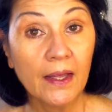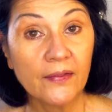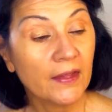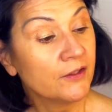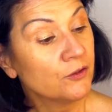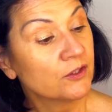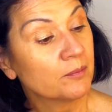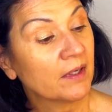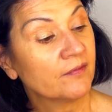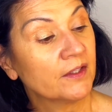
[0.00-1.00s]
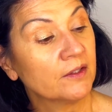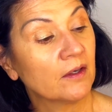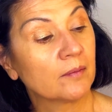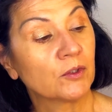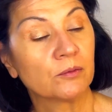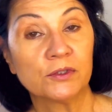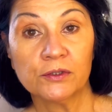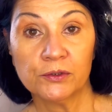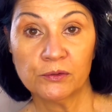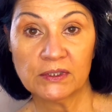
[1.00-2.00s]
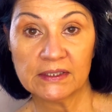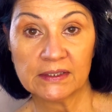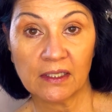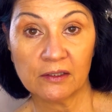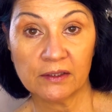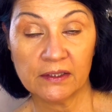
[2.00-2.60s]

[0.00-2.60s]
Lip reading: Then using my finger, I'm going to use this color